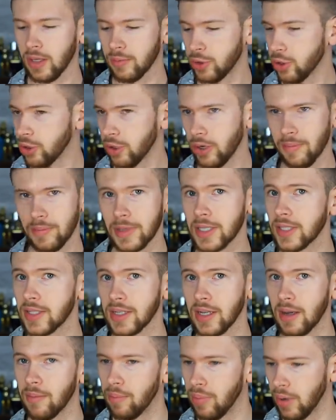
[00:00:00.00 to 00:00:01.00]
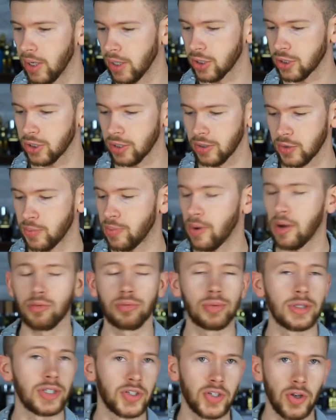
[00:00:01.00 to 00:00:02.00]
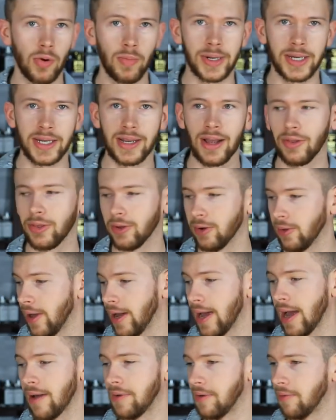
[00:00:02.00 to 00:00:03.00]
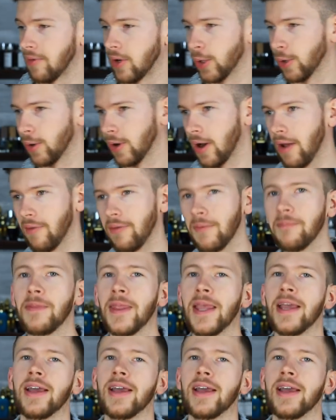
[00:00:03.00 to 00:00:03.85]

I'm sure I'm missing a bunch. There's probably so many out there that I haven't even heard of.